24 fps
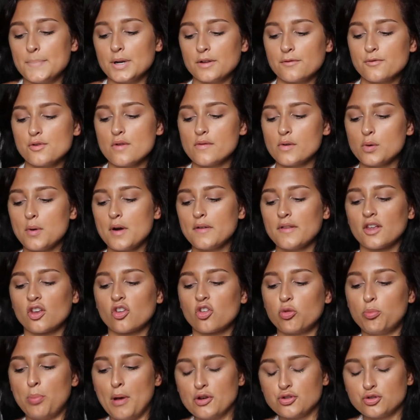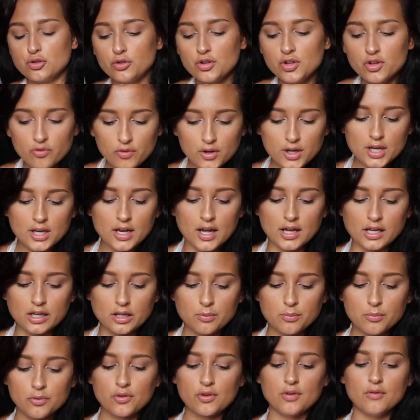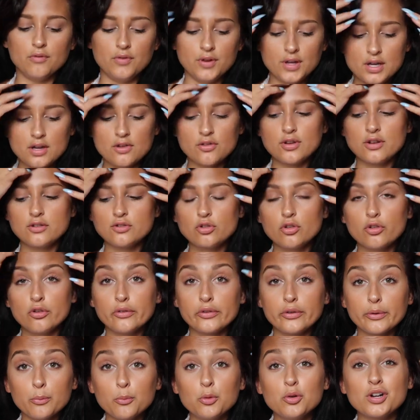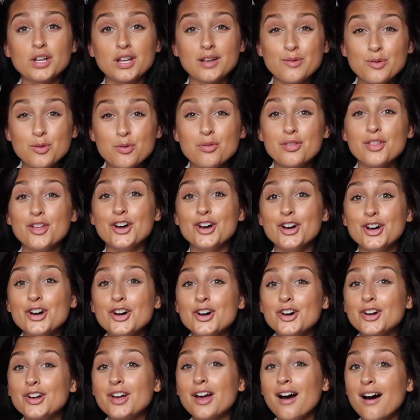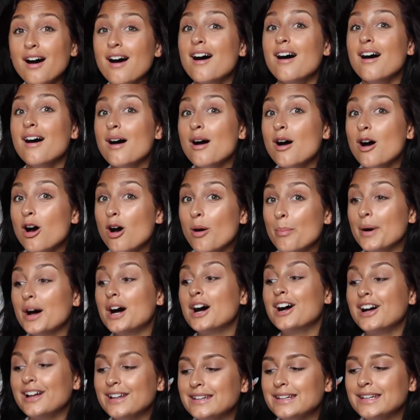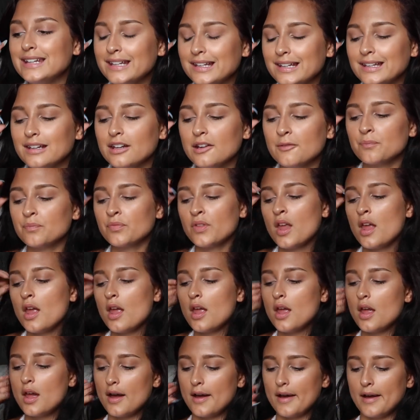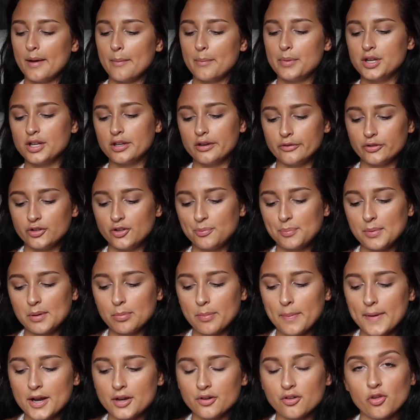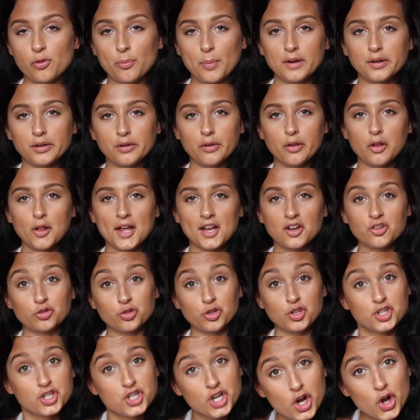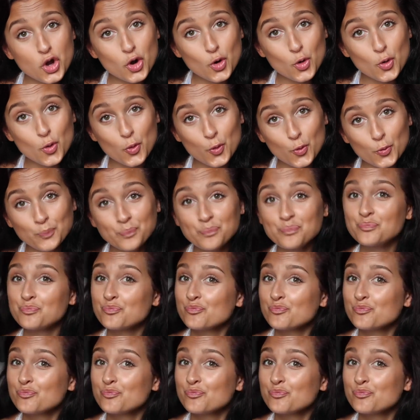But if you ever want like specialty vegan items, Vegan Essentials will give you the hook up, honey. But you know, just be prepared to spend a little extra dough